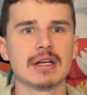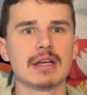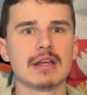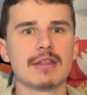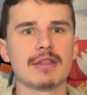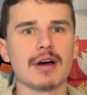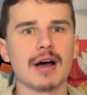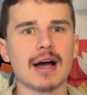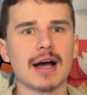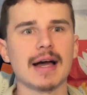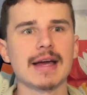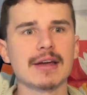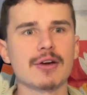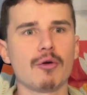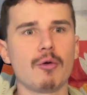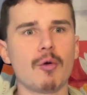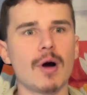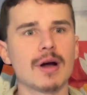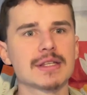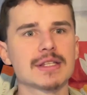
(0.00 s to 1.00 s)
The
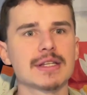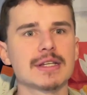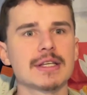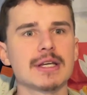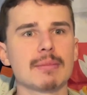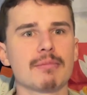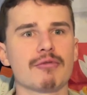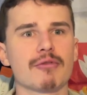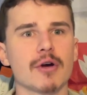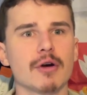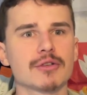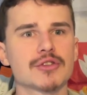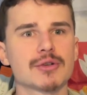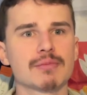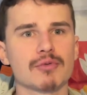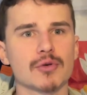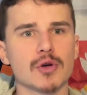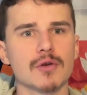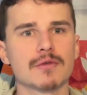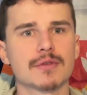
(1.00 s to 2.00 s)
high-quantity approach
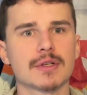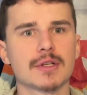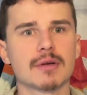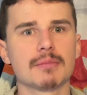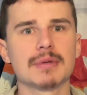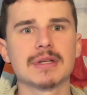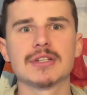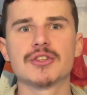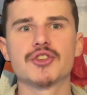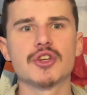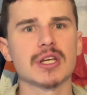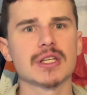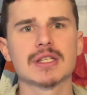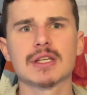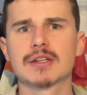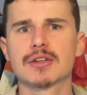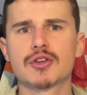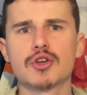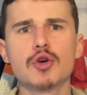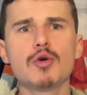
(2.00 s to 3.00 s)
proved to be
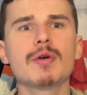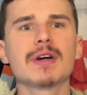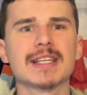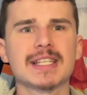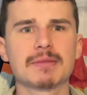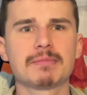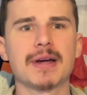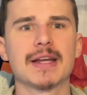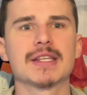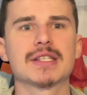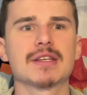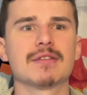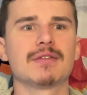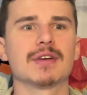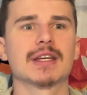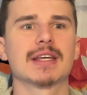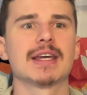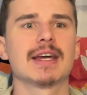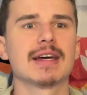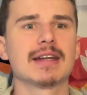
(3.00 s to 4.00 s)
just too expensive
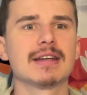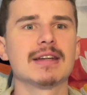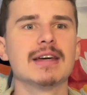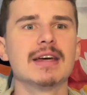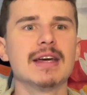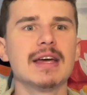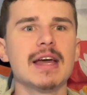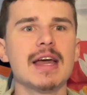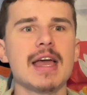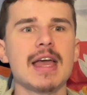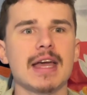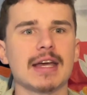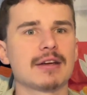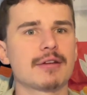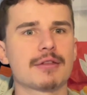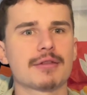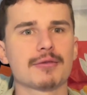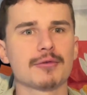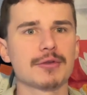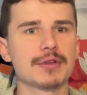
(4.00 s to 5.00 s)
again, and
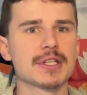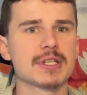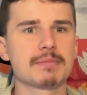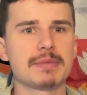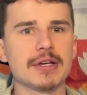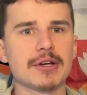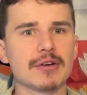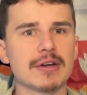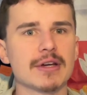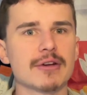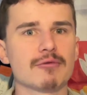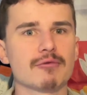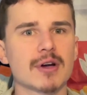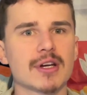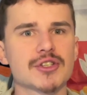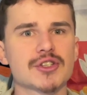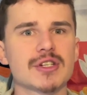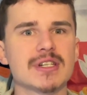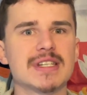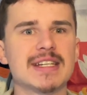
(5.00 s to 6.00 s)
through this period,
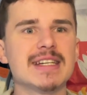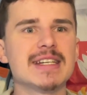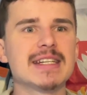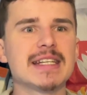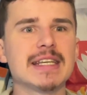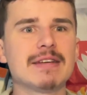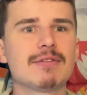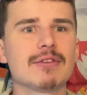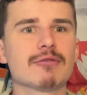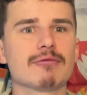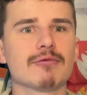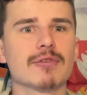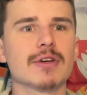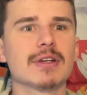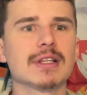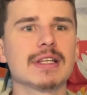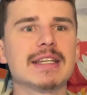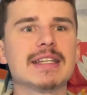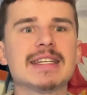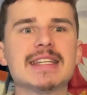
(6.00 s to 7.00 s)
Russia didn't even
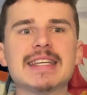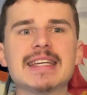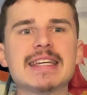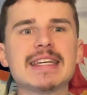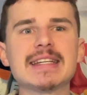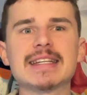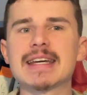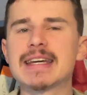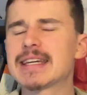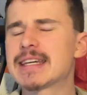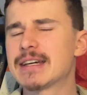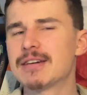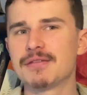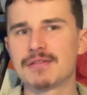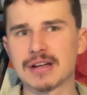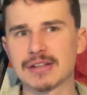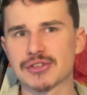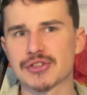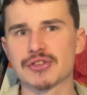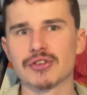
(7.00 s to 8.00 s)
really need a
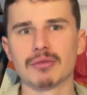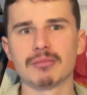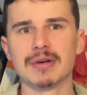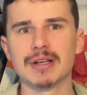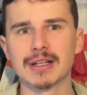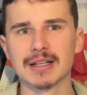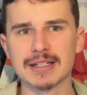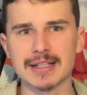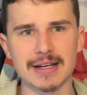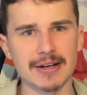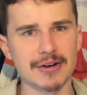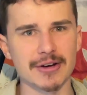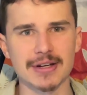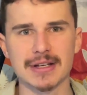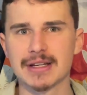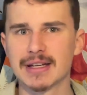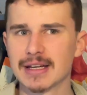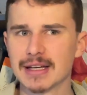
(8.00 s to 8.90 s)
conventional military.